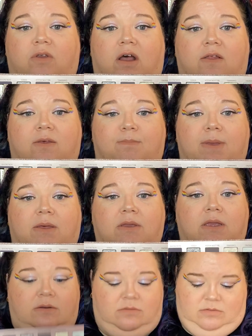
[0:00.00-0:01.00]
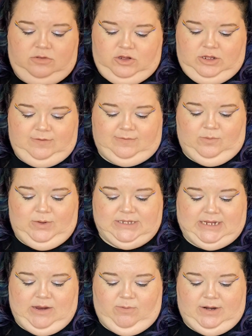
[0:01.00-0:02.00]
uh, the billion, geez Louise, I
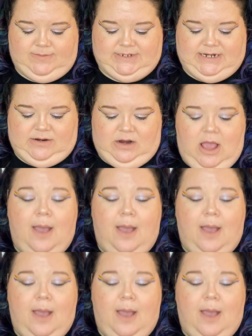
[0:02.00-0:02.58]
can't read upside down,